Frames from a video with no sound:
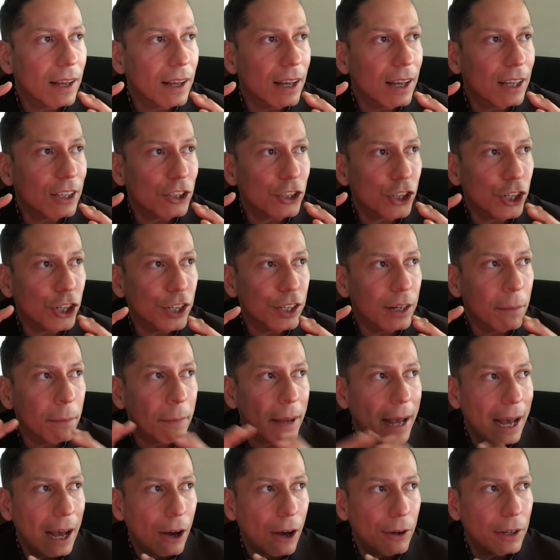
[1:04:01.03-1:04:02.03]
a certain
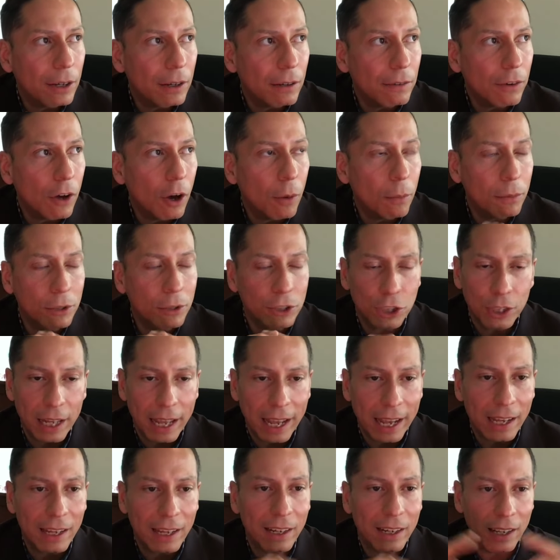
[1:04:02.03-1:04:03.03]
amount of
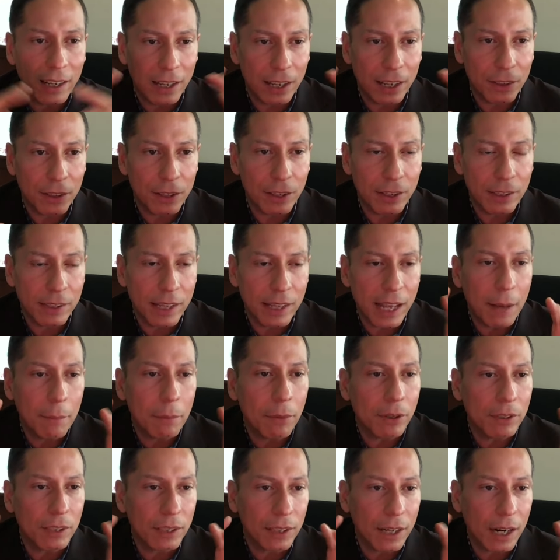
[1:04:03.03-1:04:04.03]
homogeneity in the
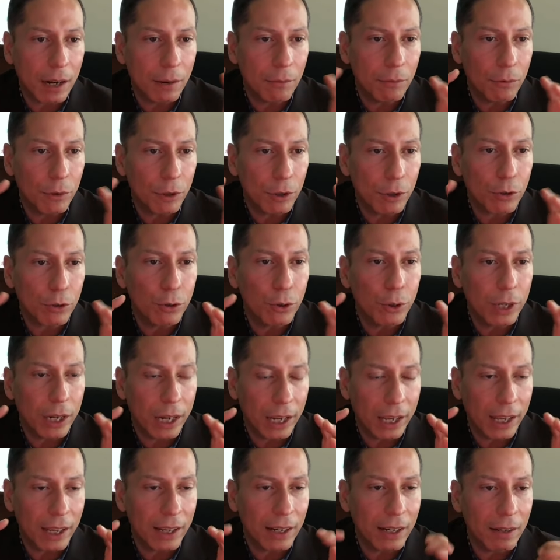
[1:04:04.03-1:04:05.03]
samples that I'm
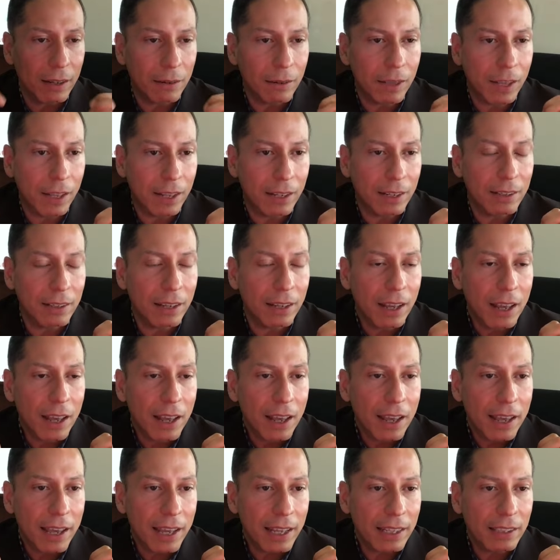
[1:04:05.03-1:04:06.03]
recruiting. And it, and
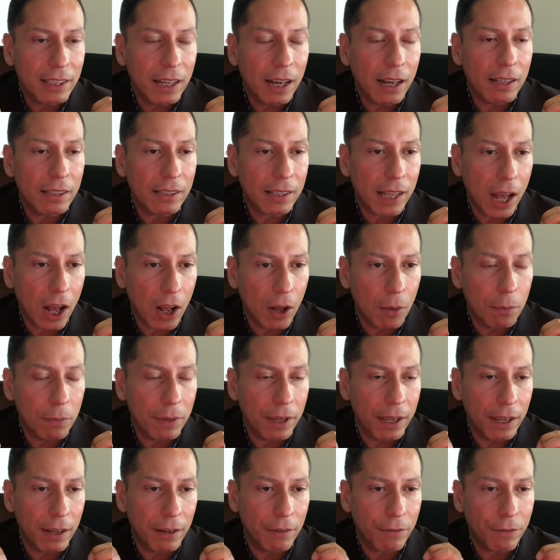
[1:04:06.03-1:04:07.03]
it does help
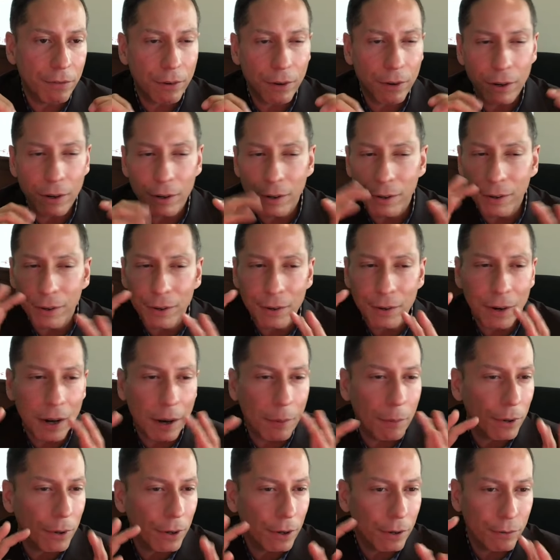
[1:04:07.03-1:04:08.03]
me for a
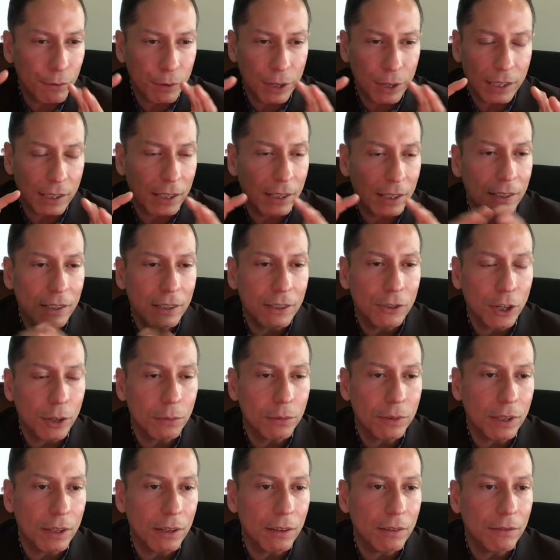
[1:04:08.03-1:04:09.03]
number of reasons in
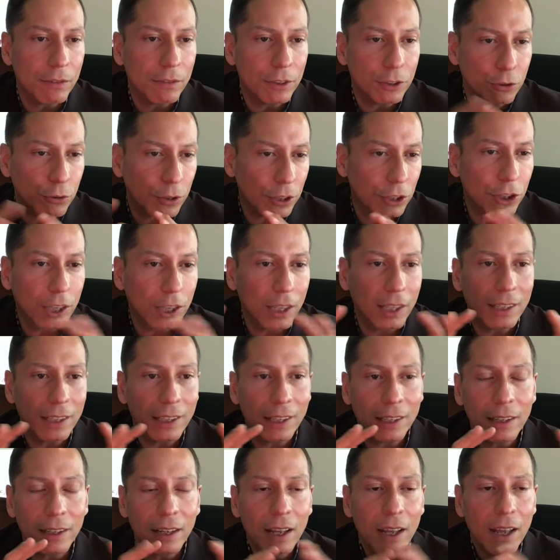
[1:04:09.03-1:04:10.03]
terms of attrition
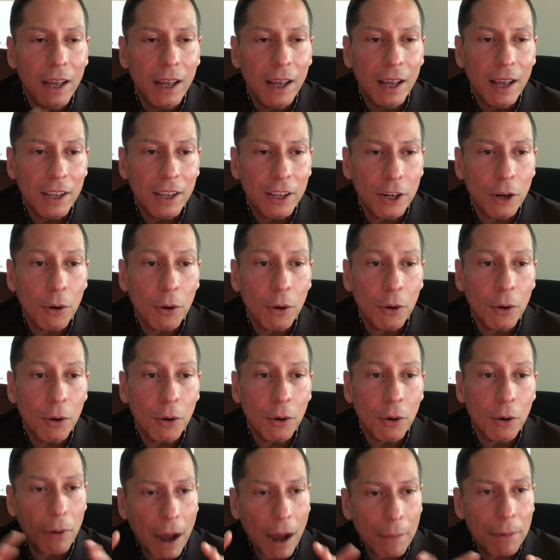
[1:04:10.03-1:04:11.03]
and you know
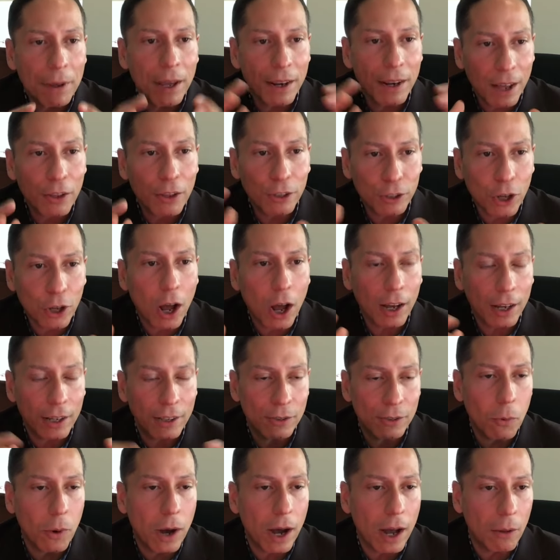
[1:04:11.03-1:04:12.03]
probably another talk
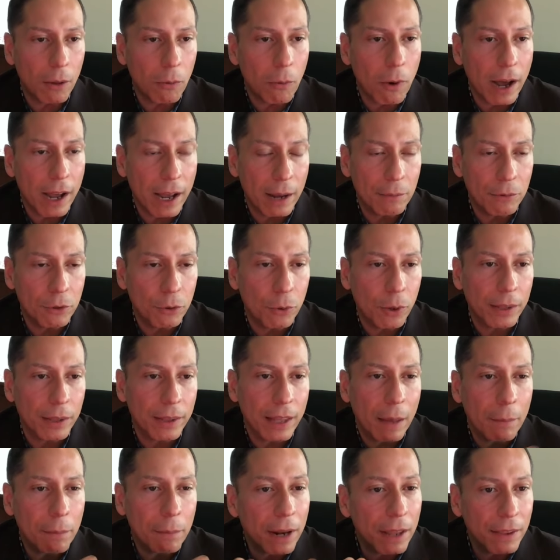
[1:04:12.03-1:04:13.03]
as well why i'm doing
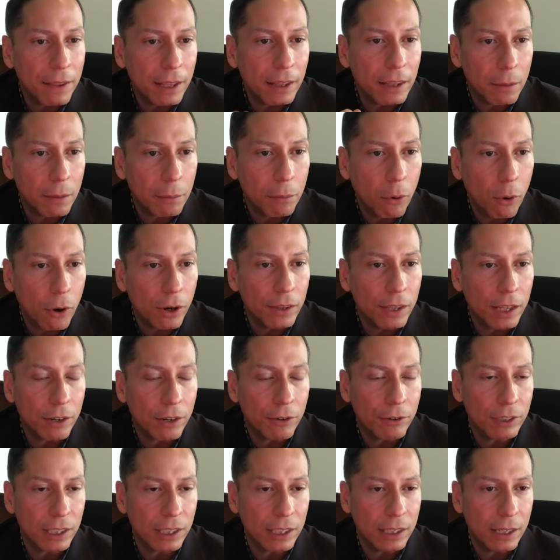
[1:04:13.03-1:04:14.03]
that but i think the important thing
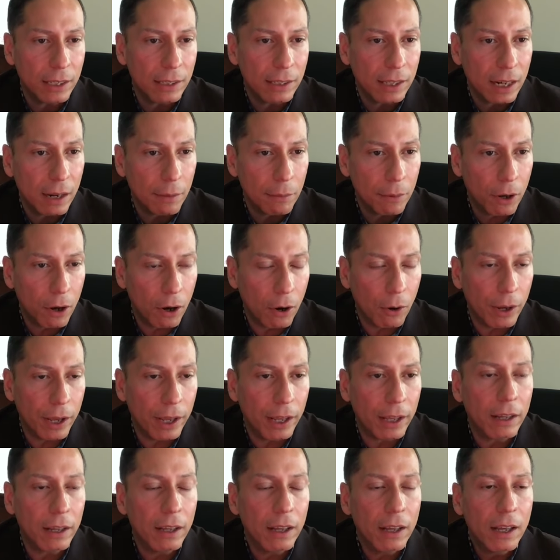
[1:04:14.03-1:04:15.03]
christina is that i'm
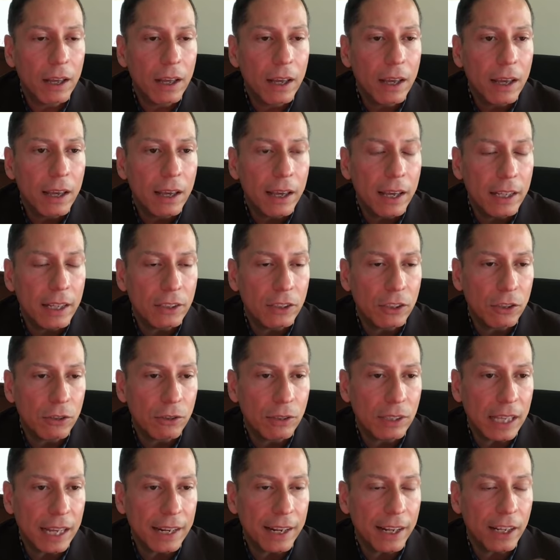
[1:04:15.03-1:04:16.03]
going into
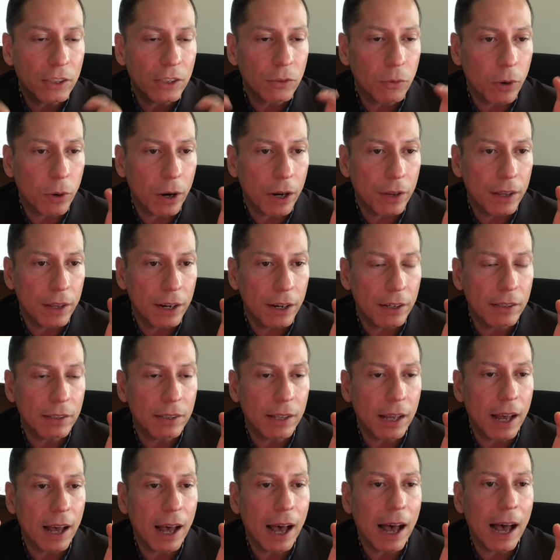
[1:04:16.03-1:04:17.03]
settings where there
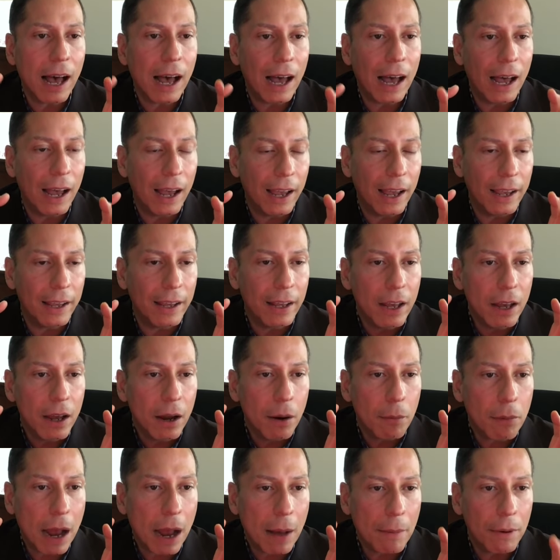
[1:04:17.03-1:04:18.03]
is a high
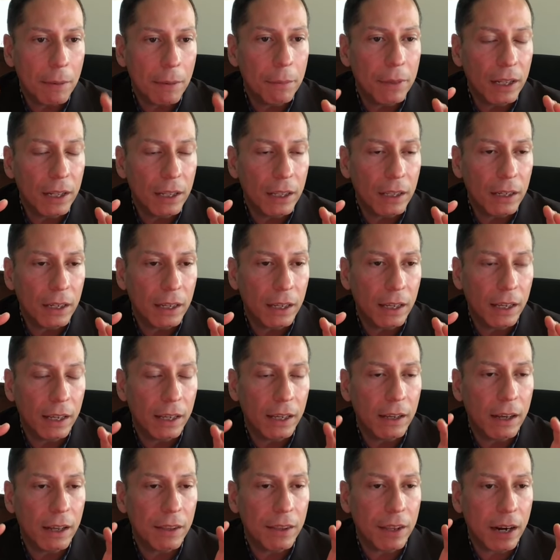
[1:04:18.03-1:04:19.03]

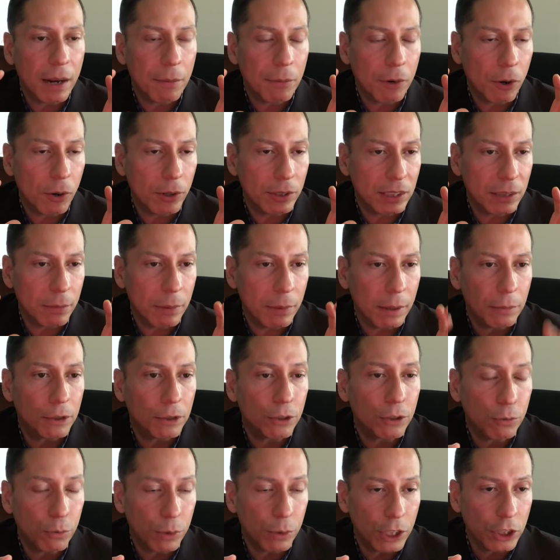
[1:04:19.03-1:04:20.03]
probability that I'm going to be able
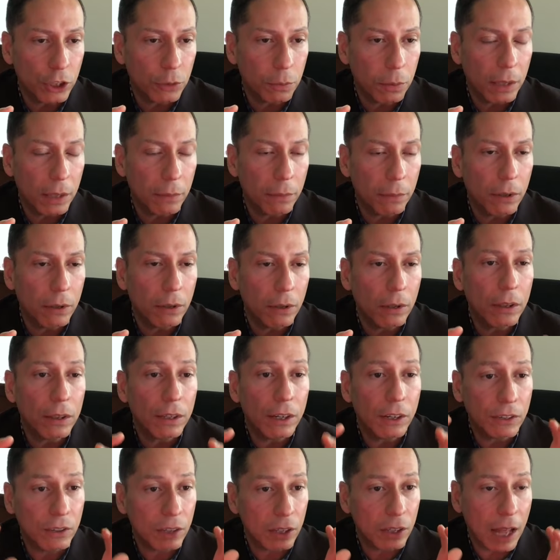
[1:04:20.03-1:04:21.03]
to reach people.
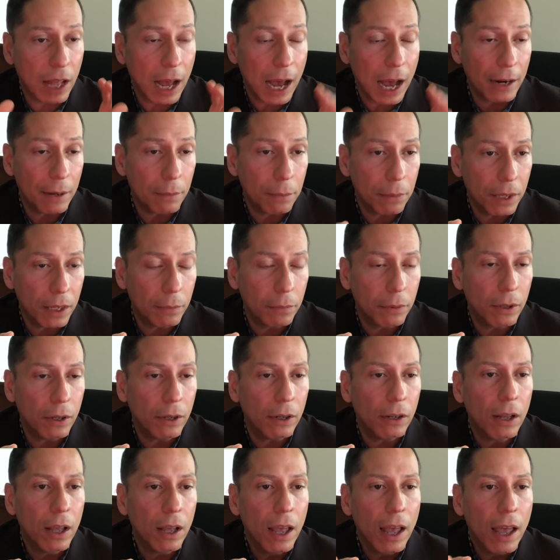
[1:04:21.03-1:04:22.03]
There's a lot of
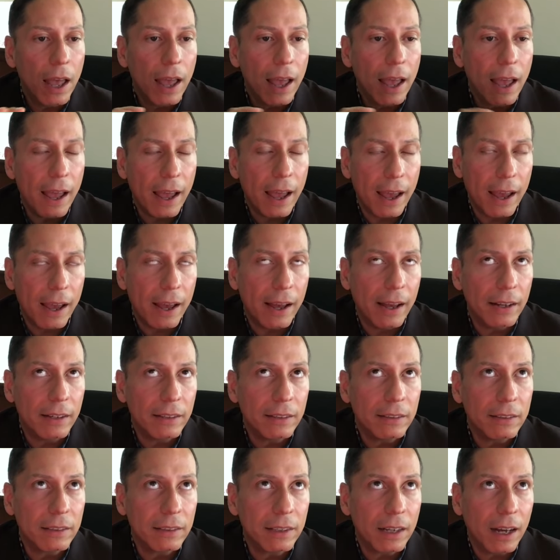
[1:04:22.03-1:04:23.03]
people,
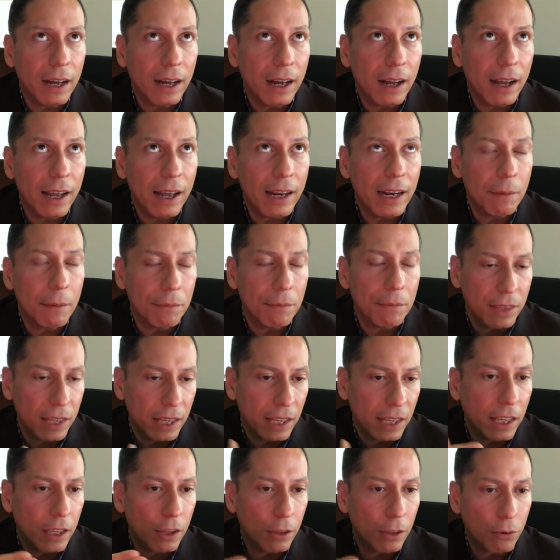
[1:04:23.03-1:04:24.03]
and uh, and I'm
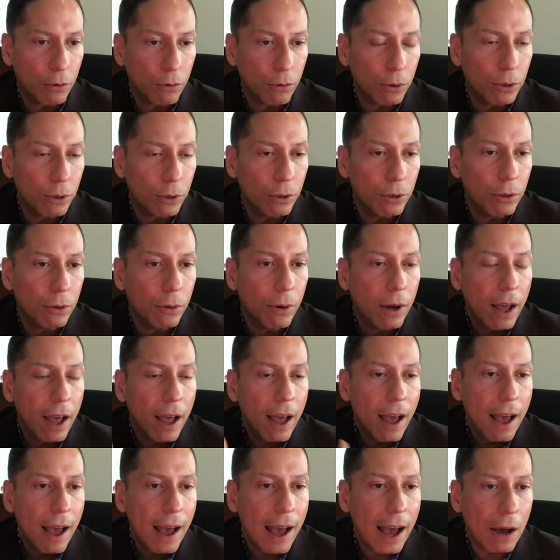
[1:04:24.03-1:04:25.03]
thinking through
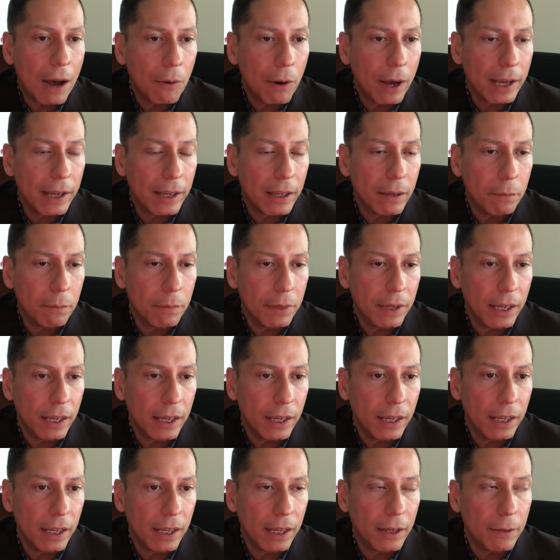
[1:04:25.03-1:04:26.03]
how I can
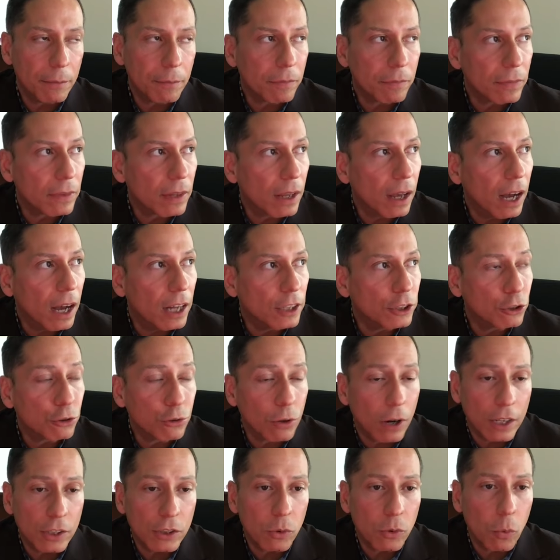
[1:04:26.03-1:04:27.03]
be uh,
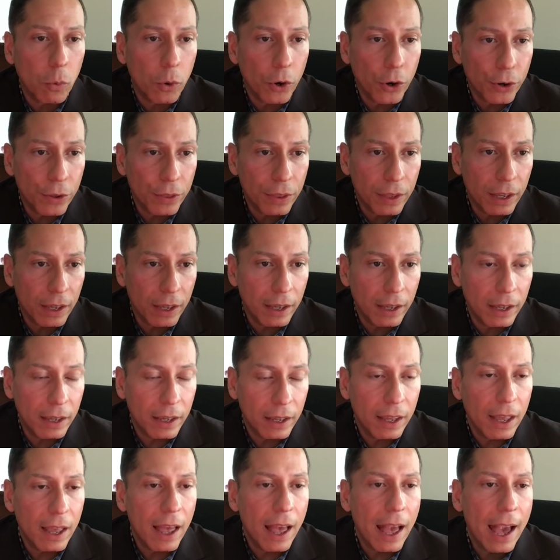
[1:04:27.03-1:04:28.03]
trustworthy.
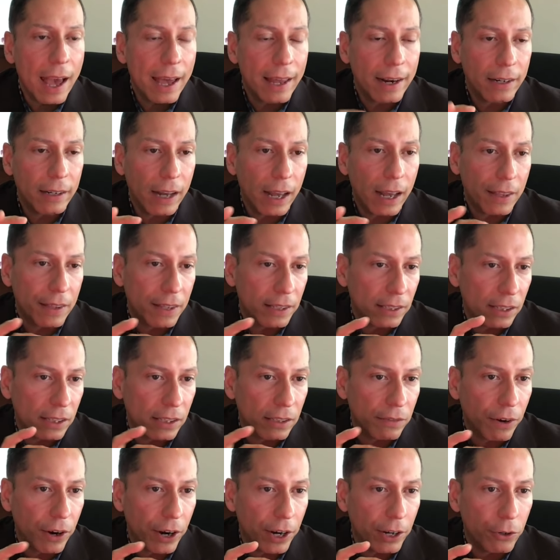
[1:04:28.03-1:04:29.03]
And this is
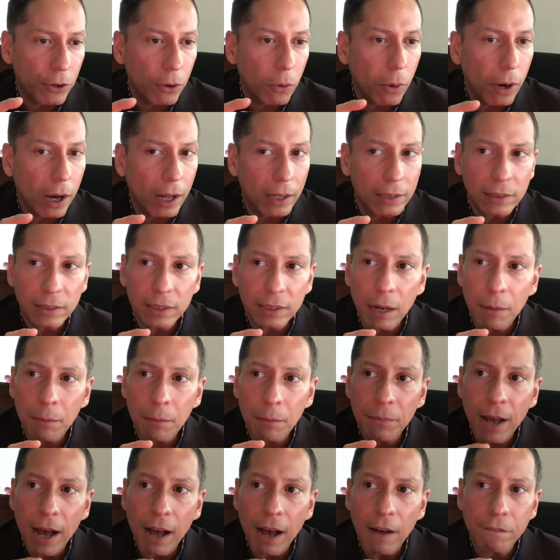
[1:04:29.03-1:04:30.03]
very nuanced. I'm
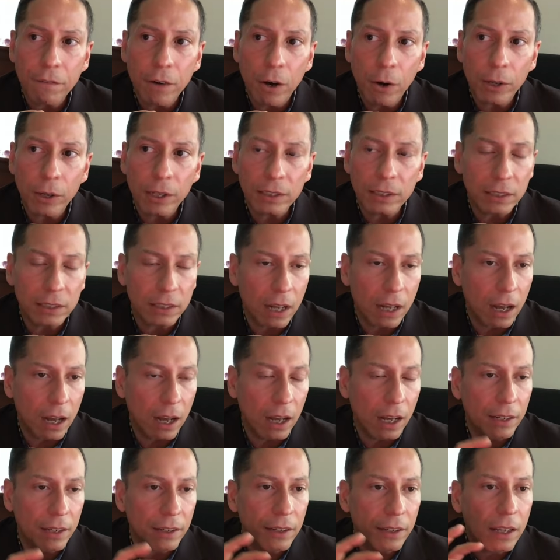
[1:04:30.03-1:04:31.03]
not focused
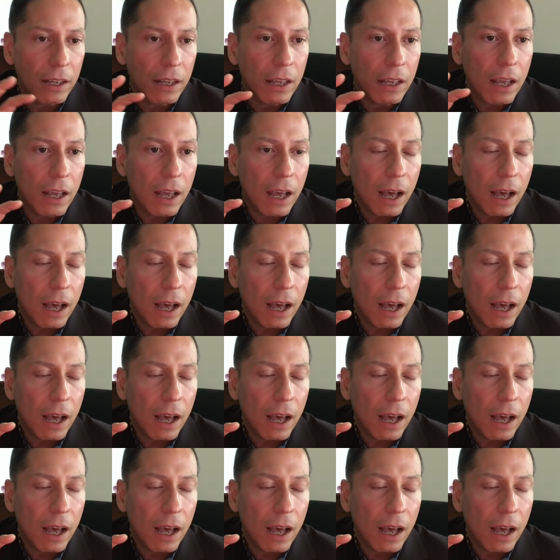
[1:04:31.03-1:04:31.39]
on